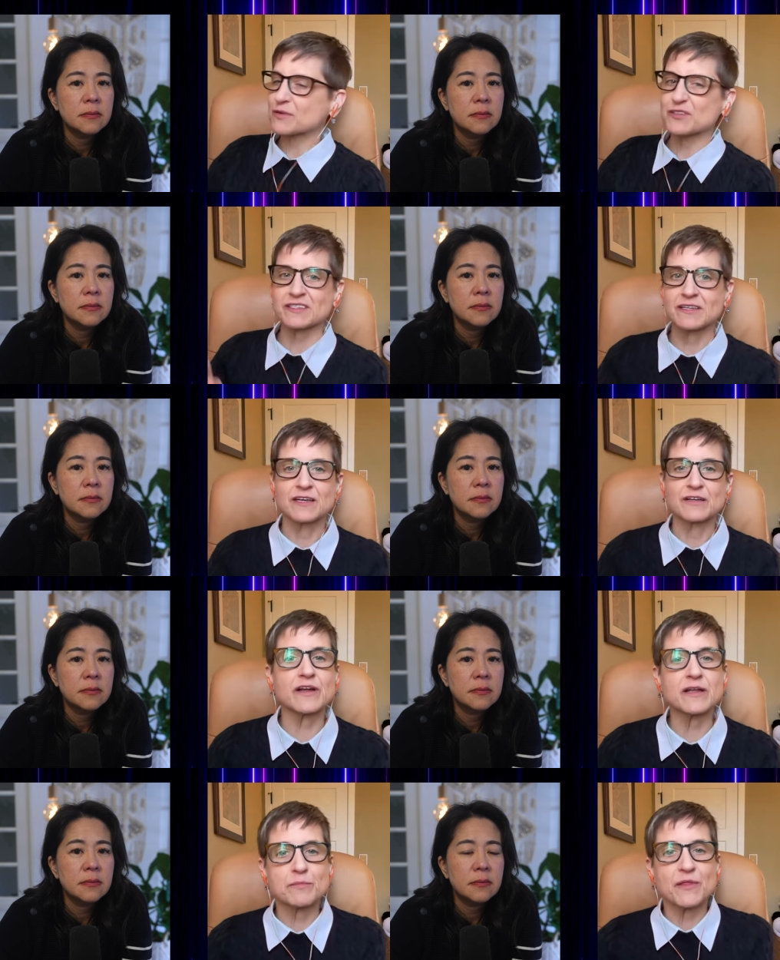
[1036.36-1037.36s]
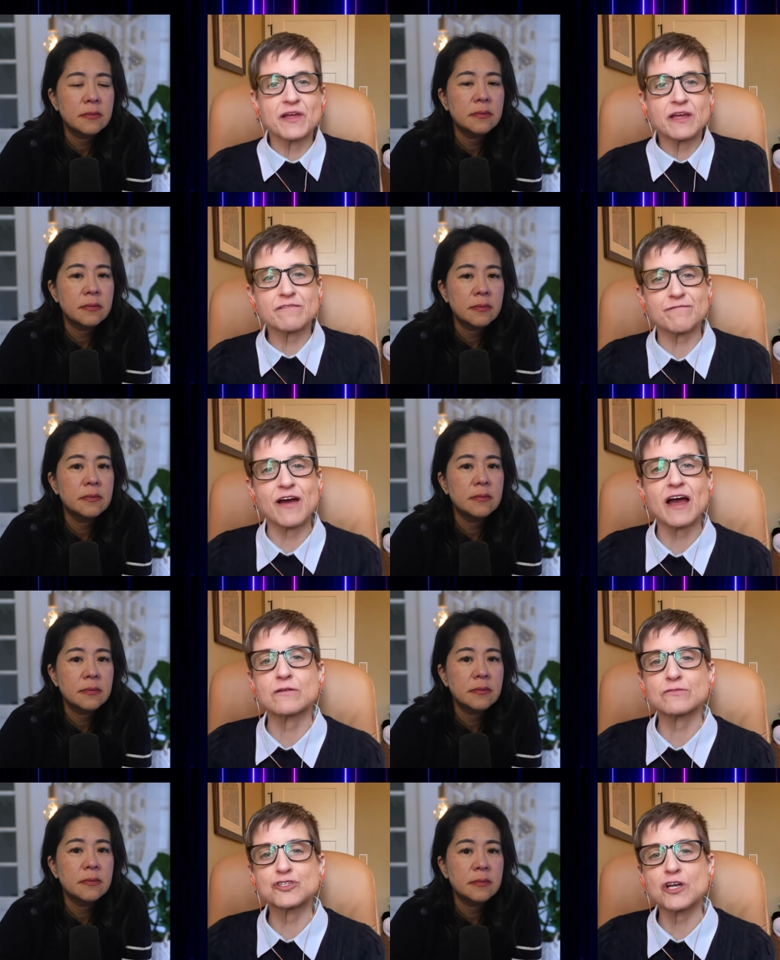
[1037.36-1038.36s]
Speaker 1: person right but they have
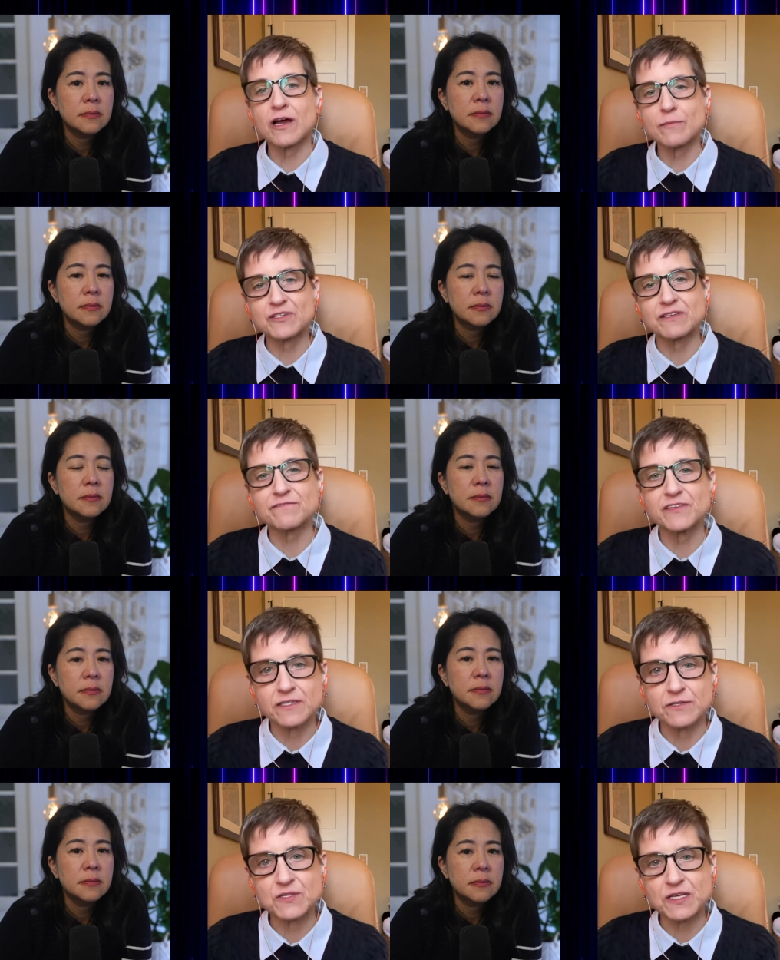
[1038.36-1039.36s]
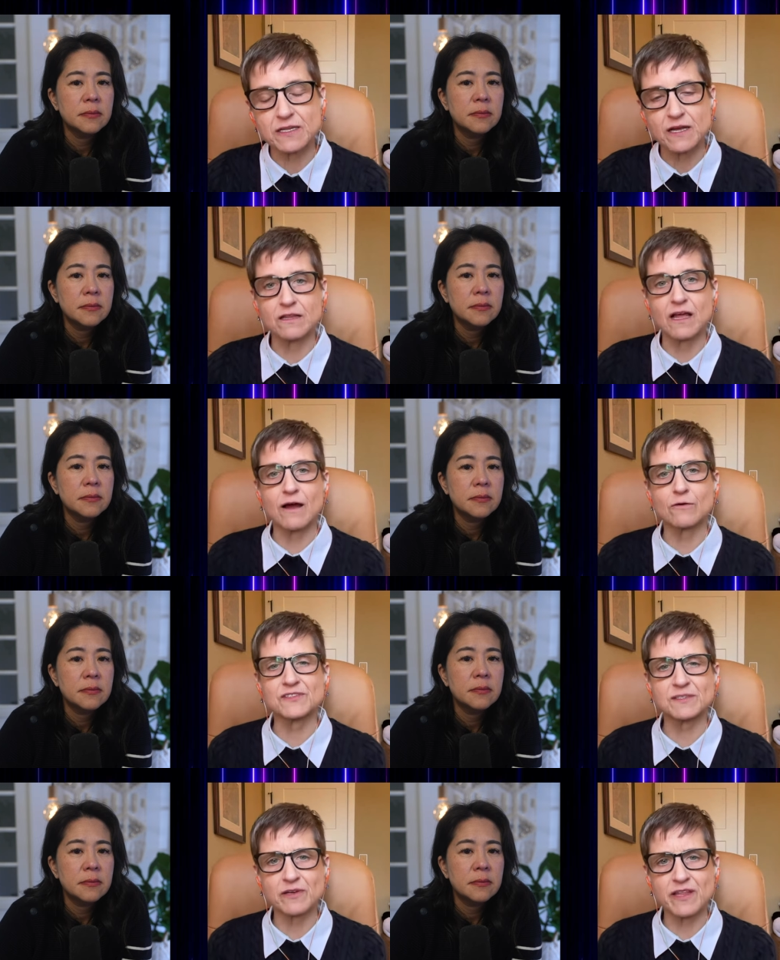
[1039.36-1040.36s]
found jobs and fields that allow
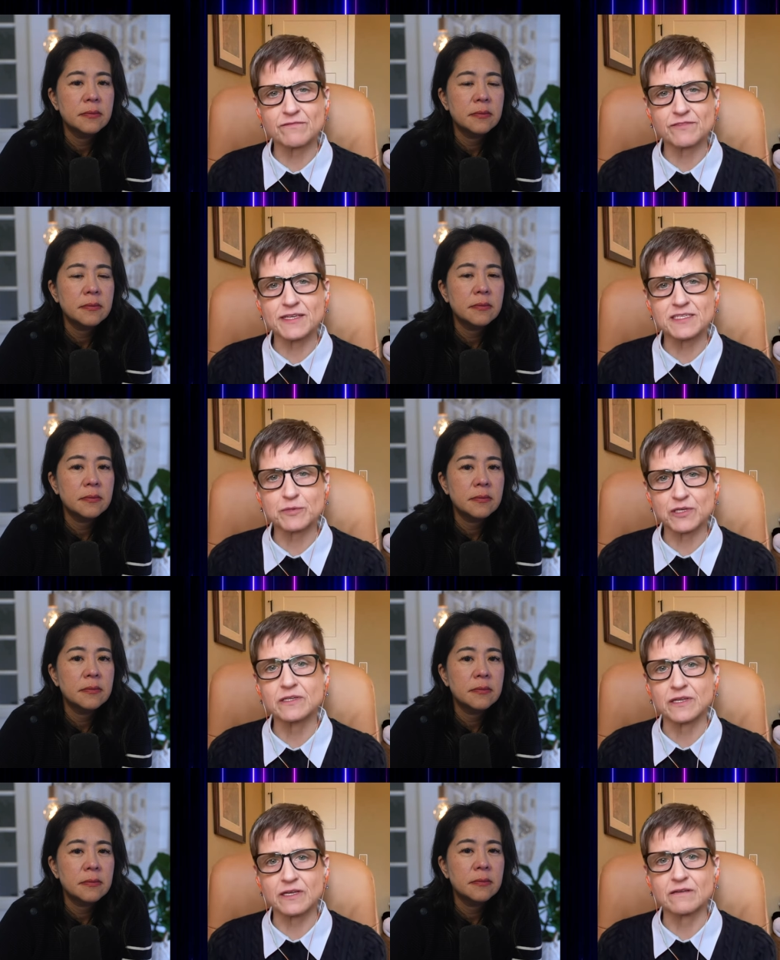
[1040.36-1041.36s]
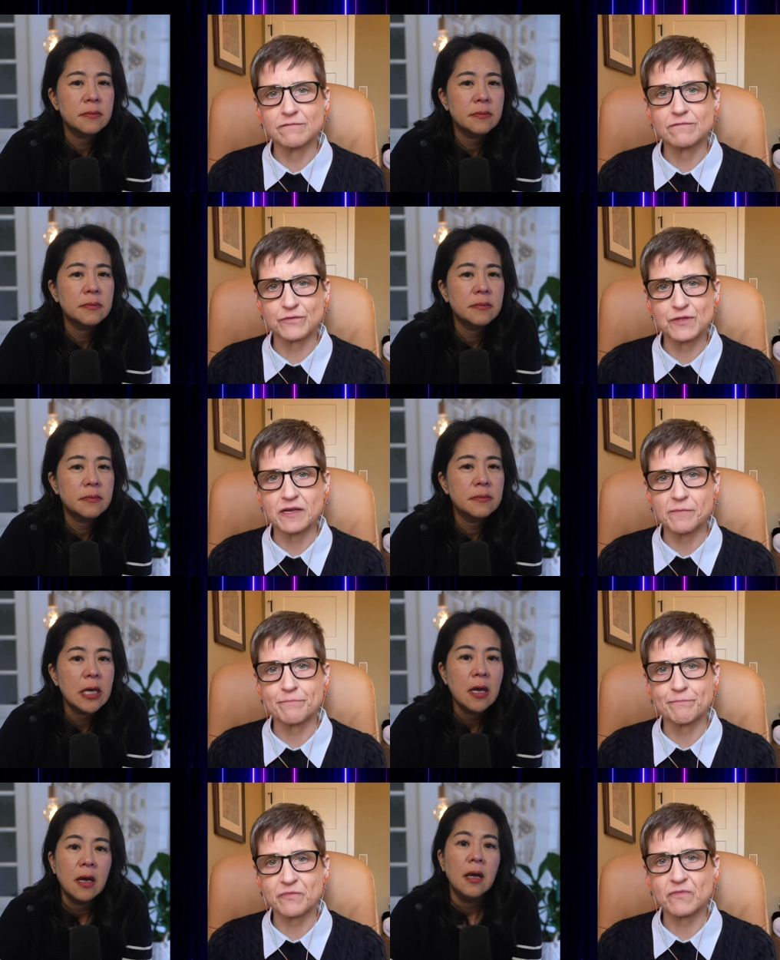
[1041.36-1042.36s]
some of that flexibility for them
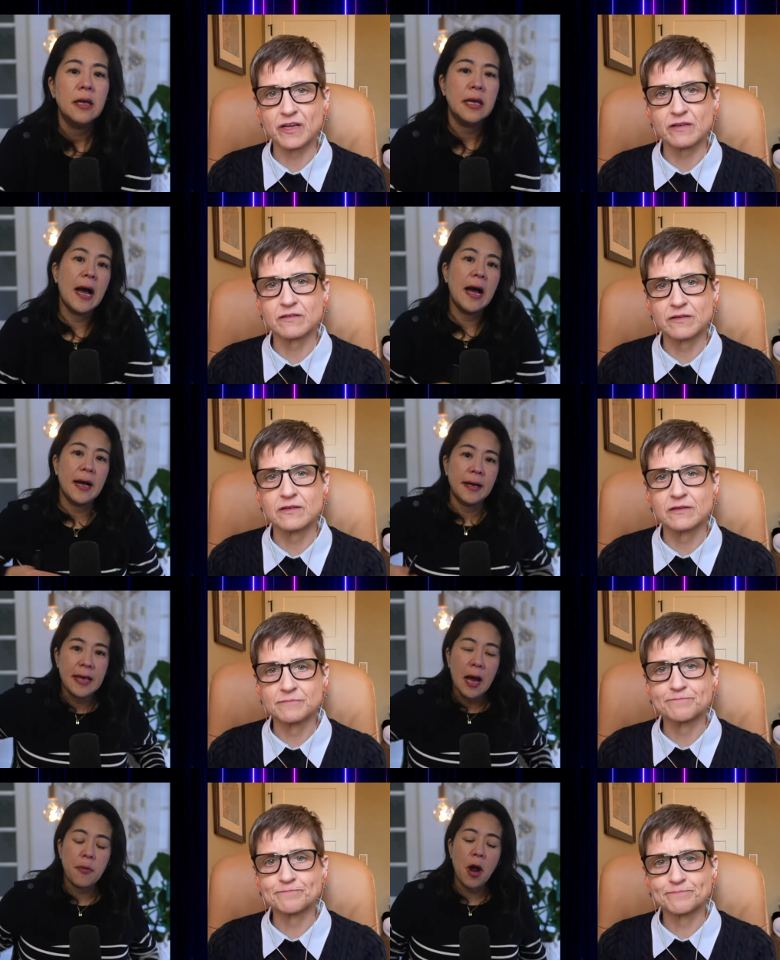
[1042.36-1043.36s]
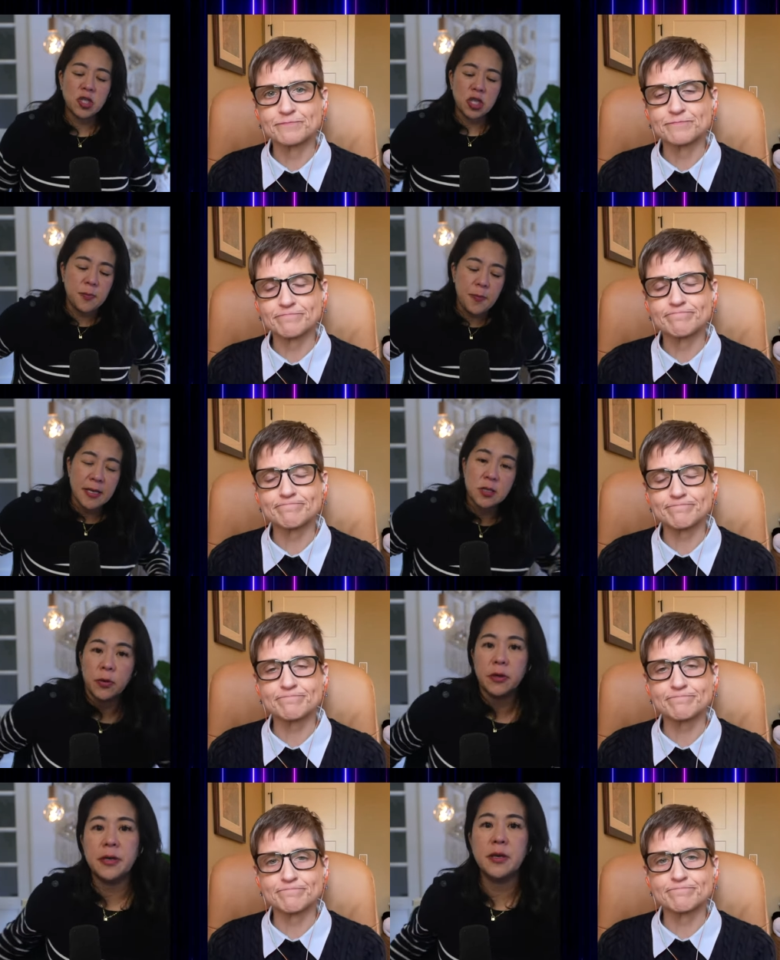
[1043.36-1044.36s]
Speaker 2: right yeah yeah project mm-hmm.
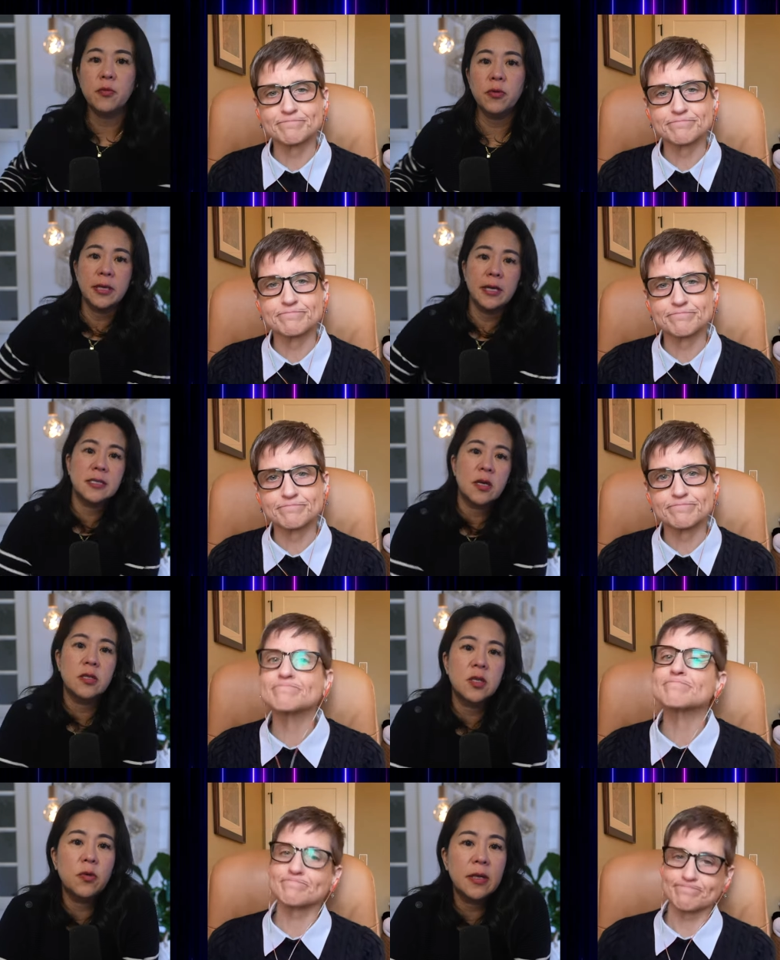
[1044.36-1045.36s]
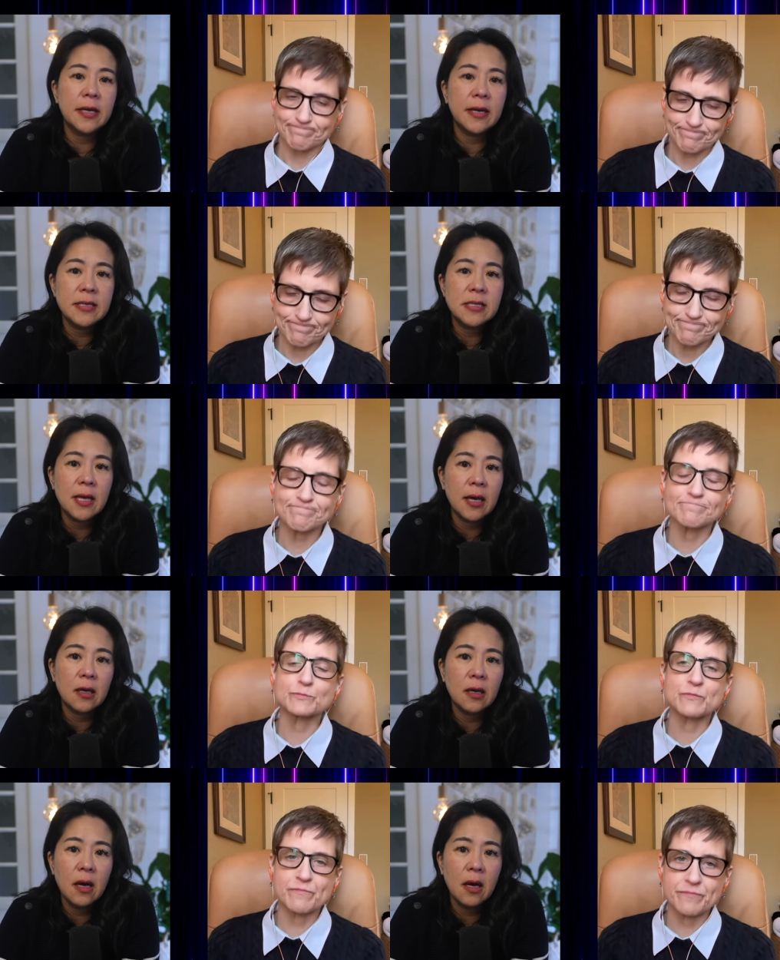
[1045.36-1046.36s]
based work really is it's a really nice
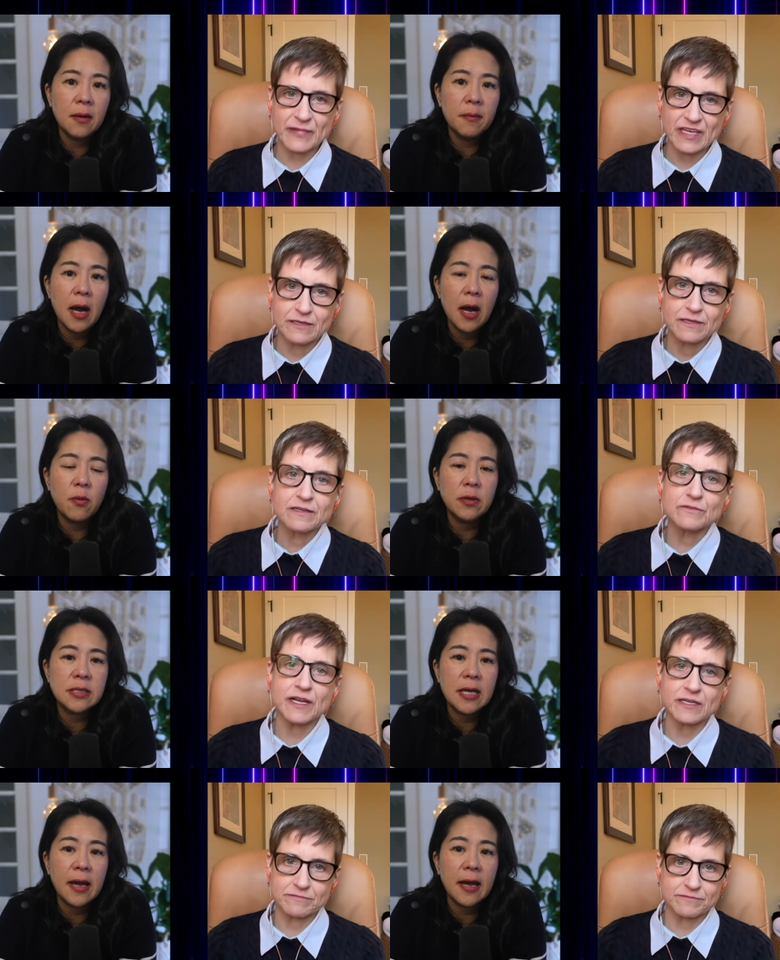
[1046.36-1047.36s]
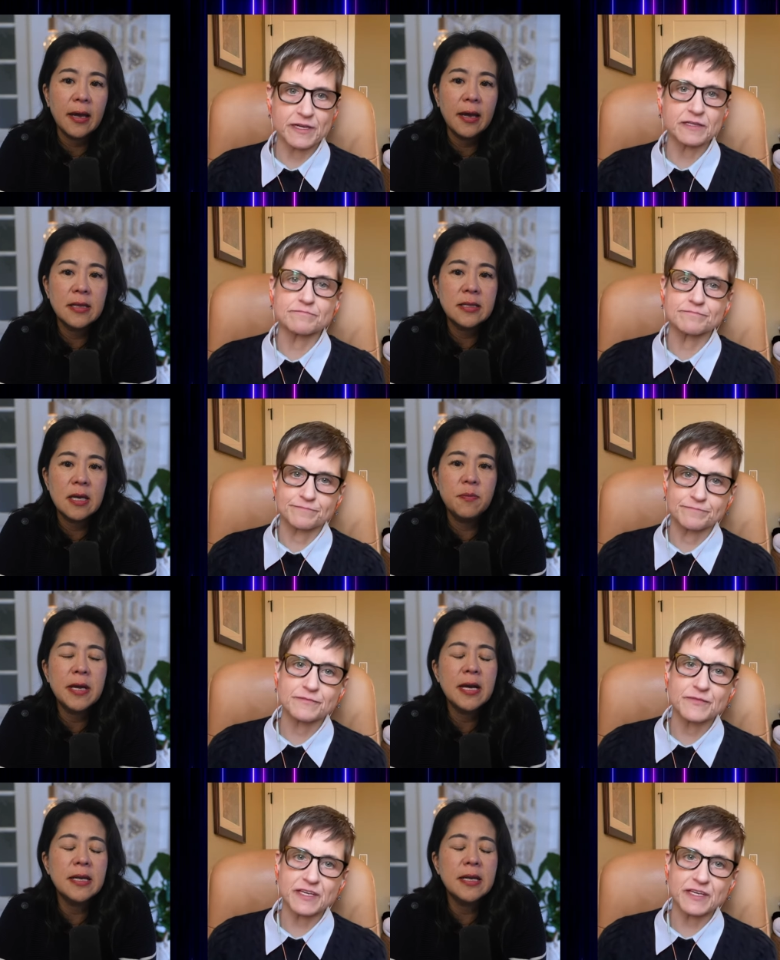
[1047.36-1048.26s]
thing um i right. will say it's it yeah.